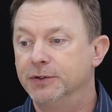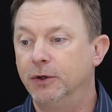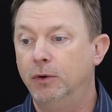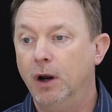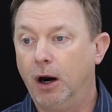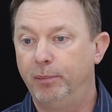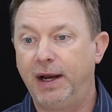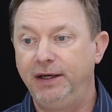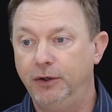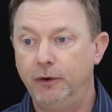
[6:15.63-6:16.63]
So our
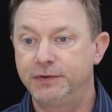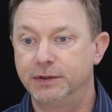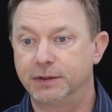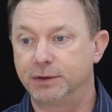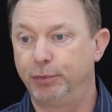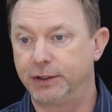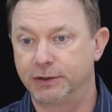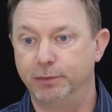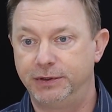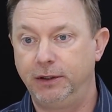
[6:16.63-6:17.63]
body knows this is a
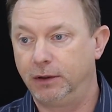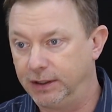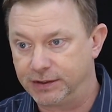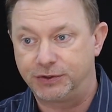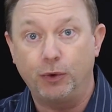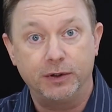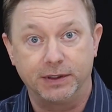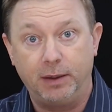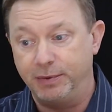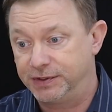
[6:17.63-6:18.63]
precious material and it
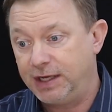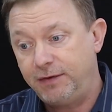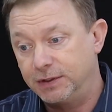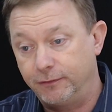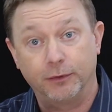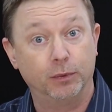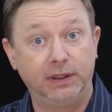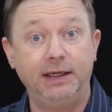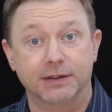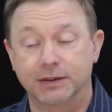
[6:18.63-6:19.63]
stores it up and saves it for
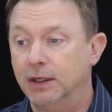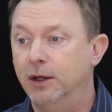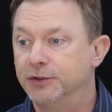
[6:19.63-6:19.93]
release.